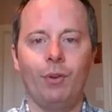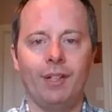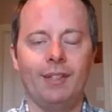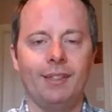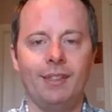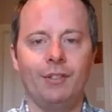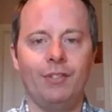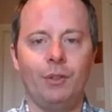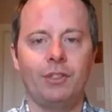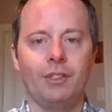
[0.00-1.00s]
it in the near
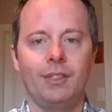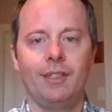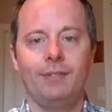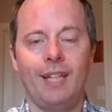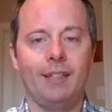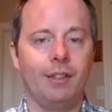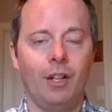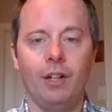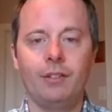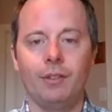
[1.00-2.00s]
future and in the
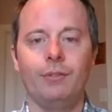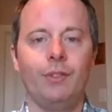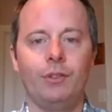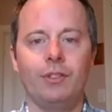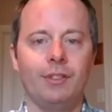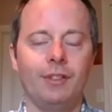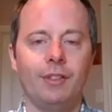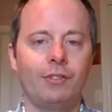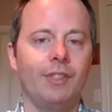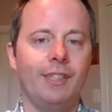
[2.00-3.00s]
long-term future. It
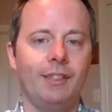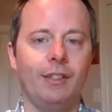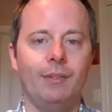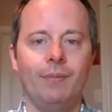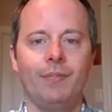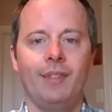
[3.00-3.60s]
looks really good.